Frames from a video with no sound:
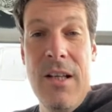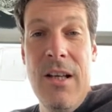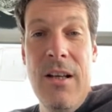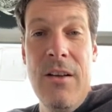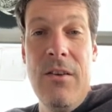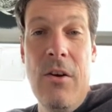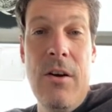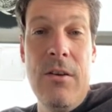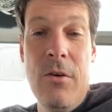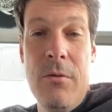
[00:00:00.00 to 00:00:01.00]
For fun.
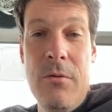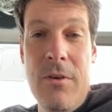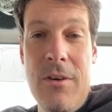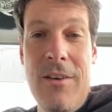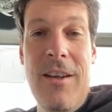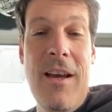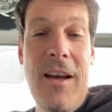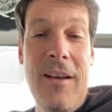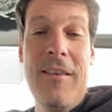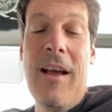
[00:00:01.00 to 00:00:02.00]
The, yeah,
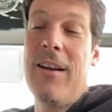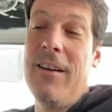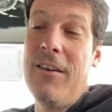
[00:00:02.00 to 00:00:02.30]
exactly.